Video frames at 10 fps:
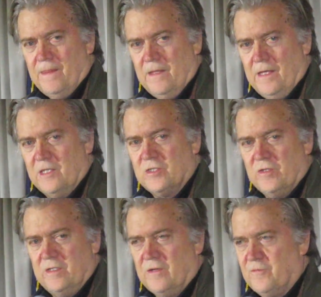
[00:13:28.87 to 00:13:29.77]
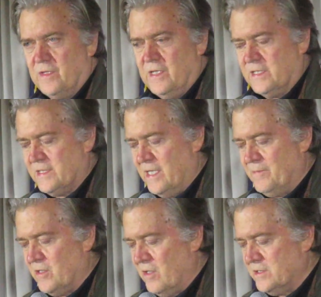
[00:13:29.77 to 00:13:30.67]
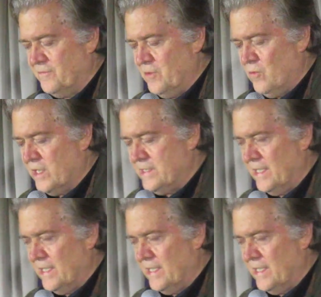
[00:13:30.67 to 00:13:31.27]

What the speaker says: And it's good enough for the next day because if you want